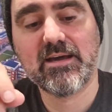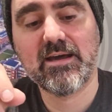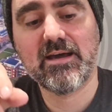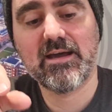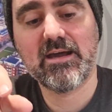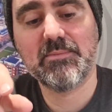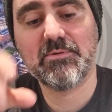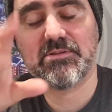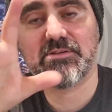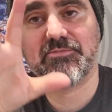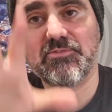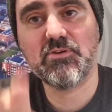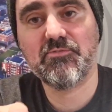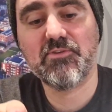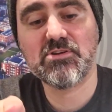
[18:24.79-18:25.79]
But there's
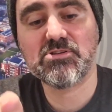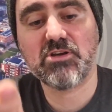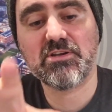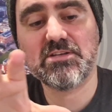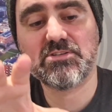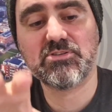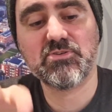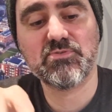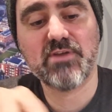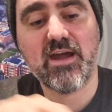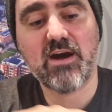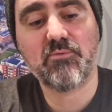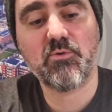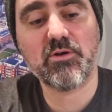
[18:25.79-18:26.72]
a few things I need to do now.